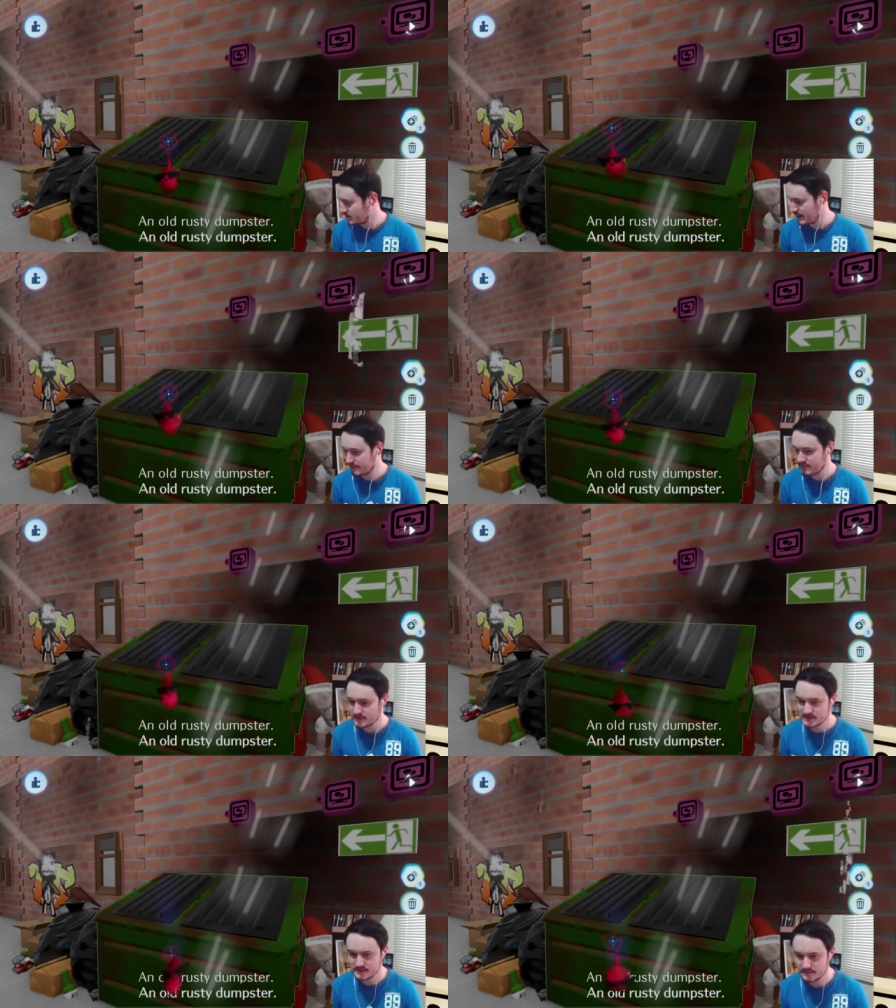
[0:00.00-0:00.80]

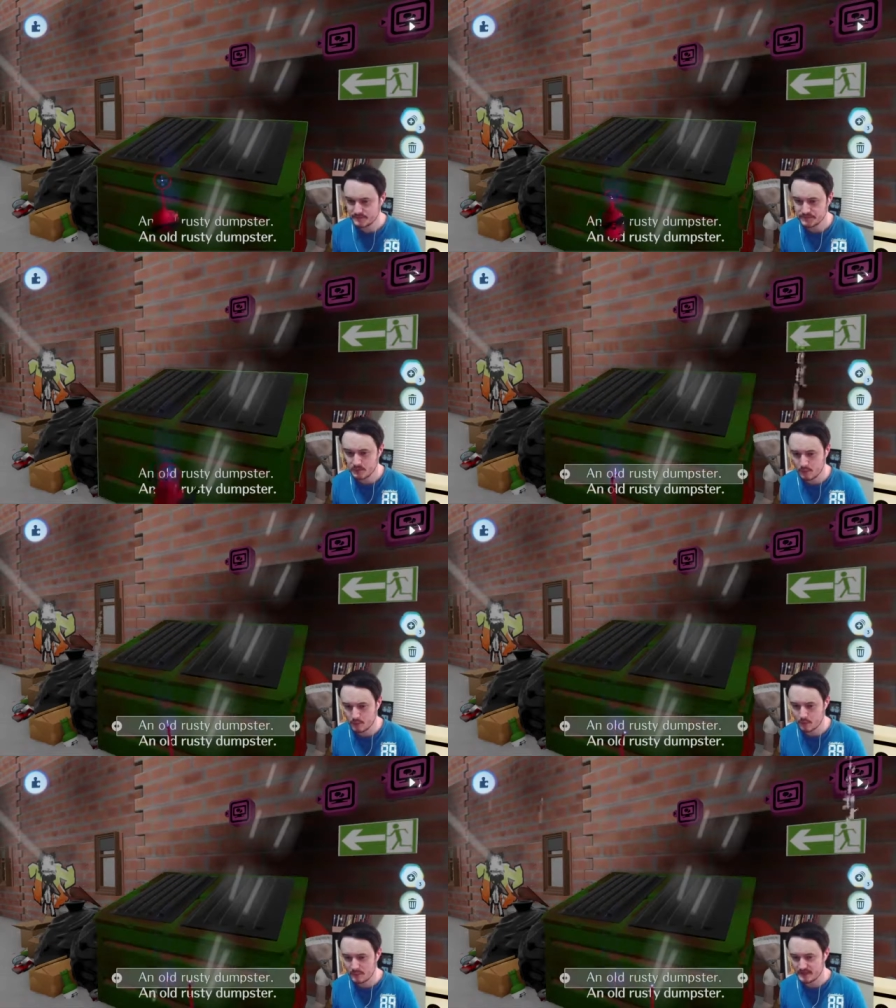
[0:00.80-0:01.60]
preference. Well,
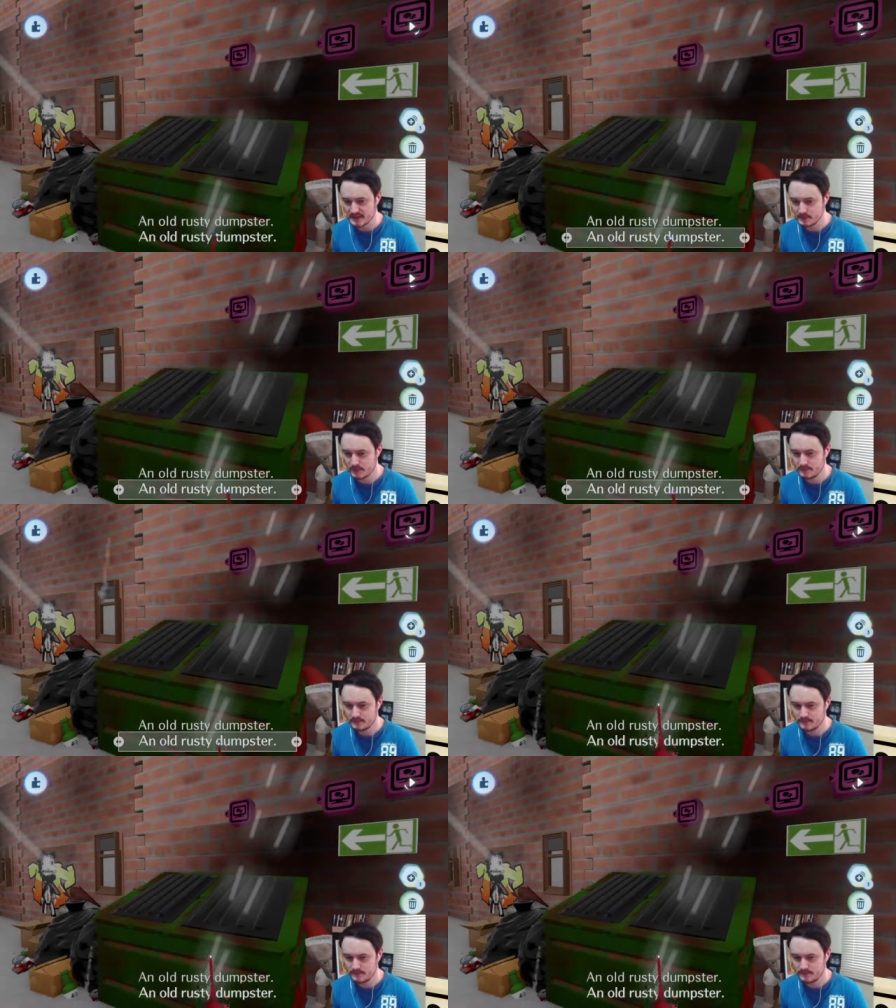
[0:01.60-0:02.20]
what about this one?